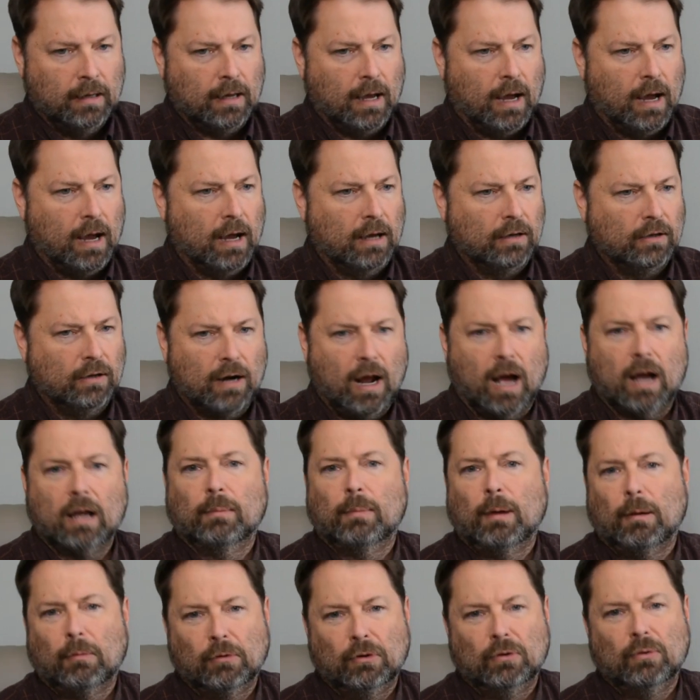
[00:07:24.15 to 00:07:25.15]
uh, you're not going to
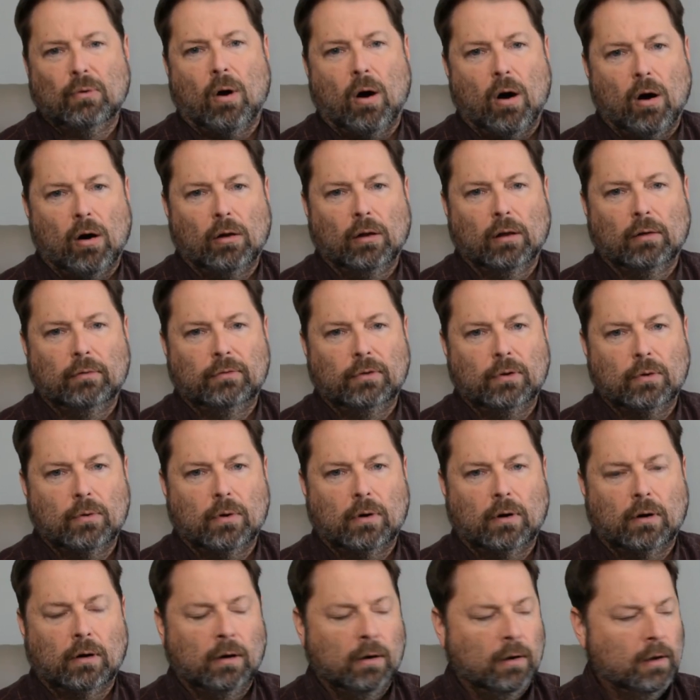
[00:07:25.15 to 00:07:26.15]
be able to do all of
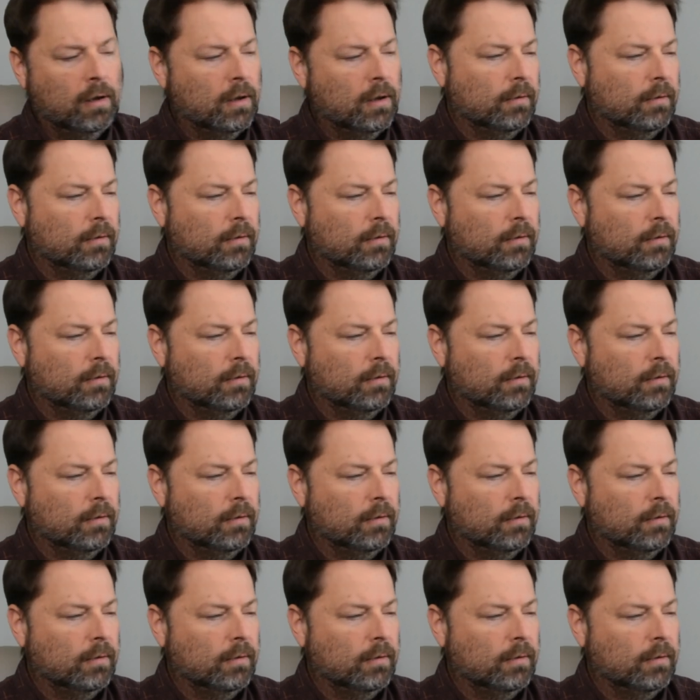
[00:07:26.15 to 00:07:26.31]
your